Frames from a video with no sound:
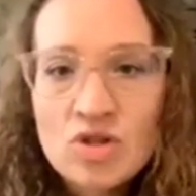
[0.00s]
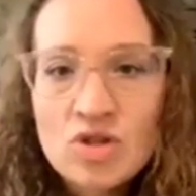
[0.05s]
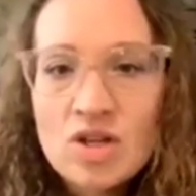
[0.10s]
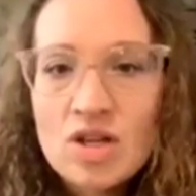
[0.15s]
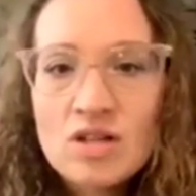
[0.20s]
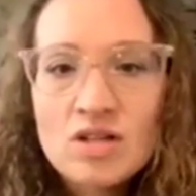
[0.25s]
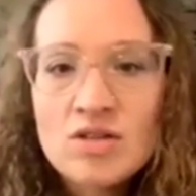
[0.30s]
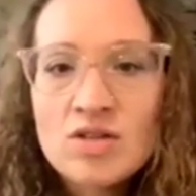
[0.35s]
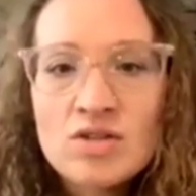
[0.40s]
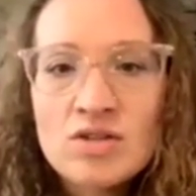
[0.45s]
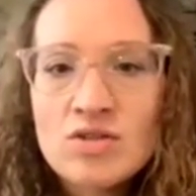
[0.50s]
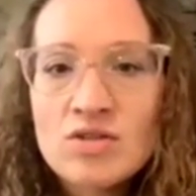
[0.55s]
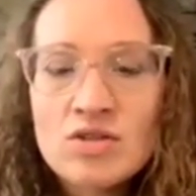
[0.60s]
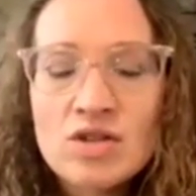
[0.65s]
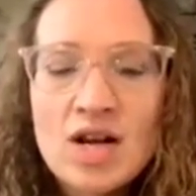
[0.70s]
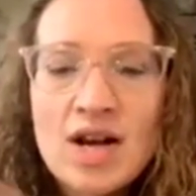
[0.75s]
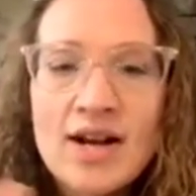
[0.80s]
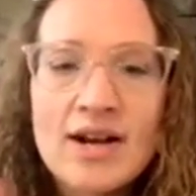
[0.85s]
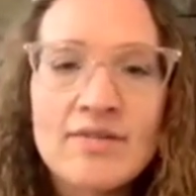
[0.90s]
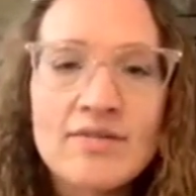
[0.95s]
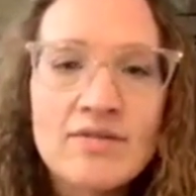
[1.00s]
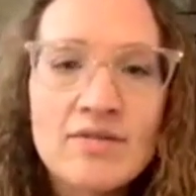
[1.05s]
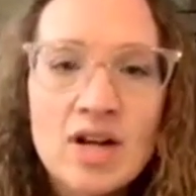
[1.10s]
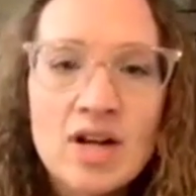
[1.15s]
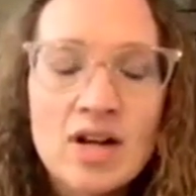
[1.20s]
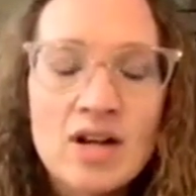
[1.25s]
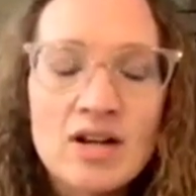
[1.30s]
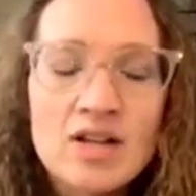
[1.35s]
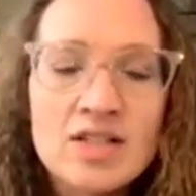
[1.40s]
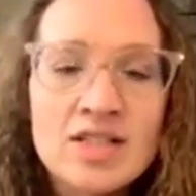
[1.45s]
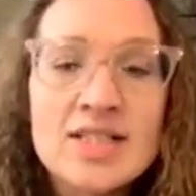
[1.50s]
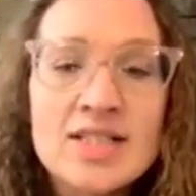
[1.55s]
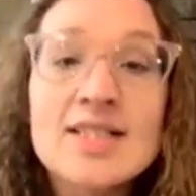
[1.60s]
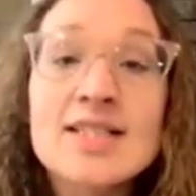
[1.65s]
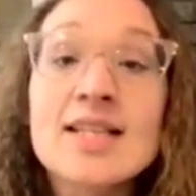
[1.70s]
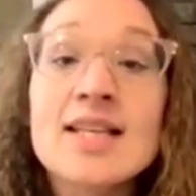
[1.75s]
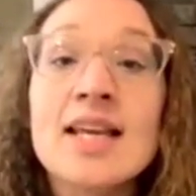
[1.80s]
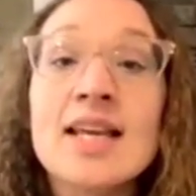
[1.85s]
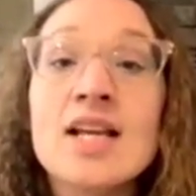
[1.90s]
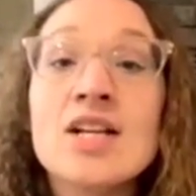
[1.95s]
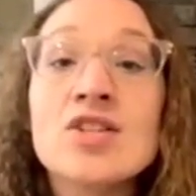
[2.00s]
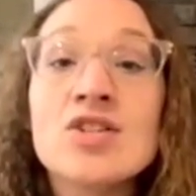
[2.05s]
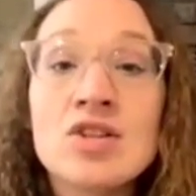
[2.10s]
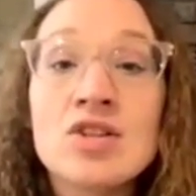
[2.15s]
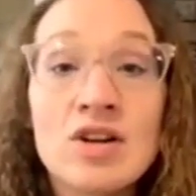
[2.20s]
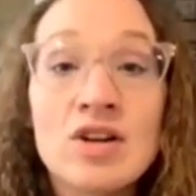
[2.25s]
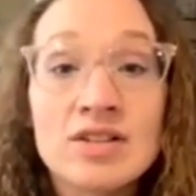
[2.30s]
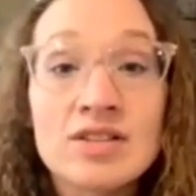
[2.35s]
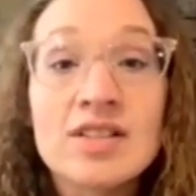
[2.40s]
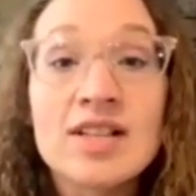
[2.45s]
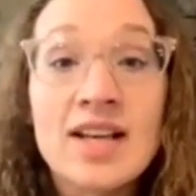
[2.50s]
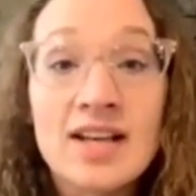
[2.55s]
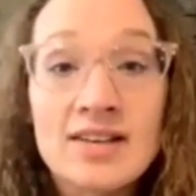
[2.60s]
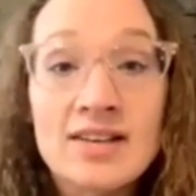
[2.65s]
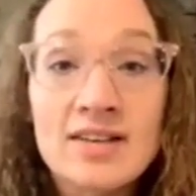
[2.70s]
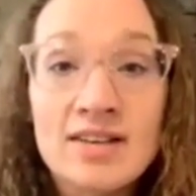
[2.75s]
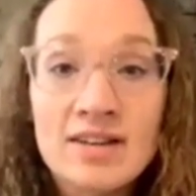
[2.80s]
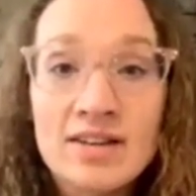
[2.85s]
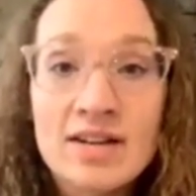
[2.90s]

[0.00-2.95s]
just kind of disengaging altogether.